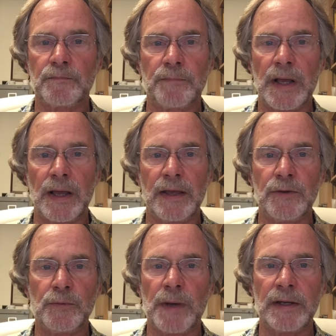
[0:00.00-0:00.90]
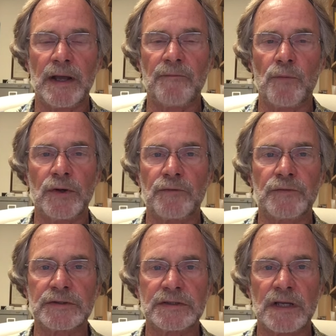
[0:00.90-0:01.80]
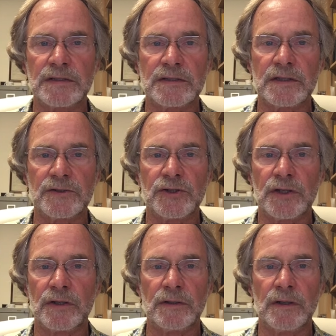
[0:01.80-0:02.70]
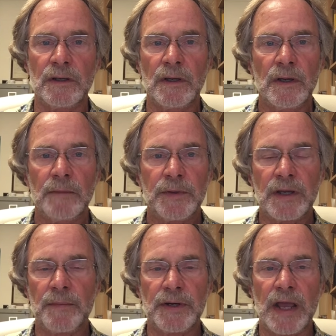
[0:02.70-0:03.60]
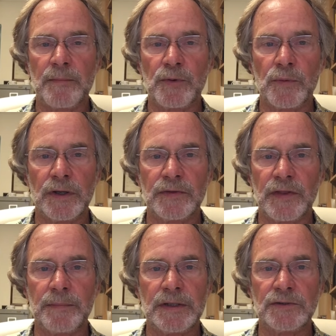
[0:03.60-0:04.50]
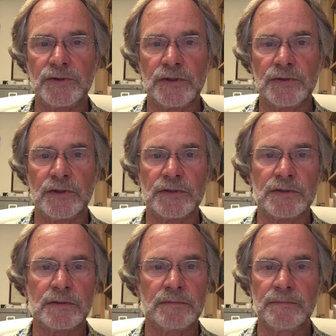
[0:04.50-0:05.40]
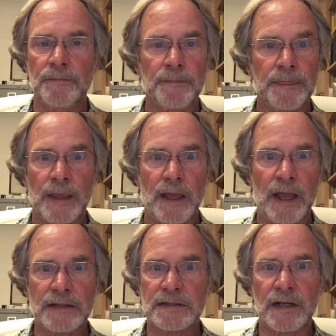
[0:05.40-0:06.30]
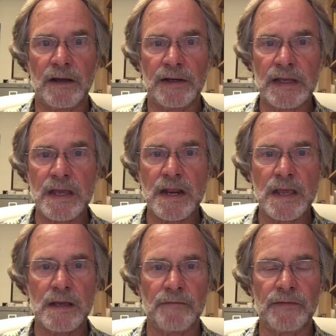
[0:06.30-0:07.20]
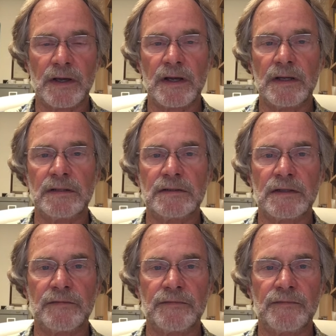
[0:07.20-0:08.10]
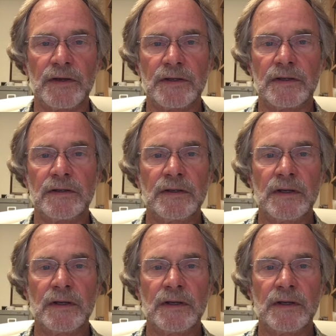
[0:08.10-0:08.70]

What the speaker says: by who might have wonderful sons that she could become enamored with. I mean, she just hasn't got any of the kinds of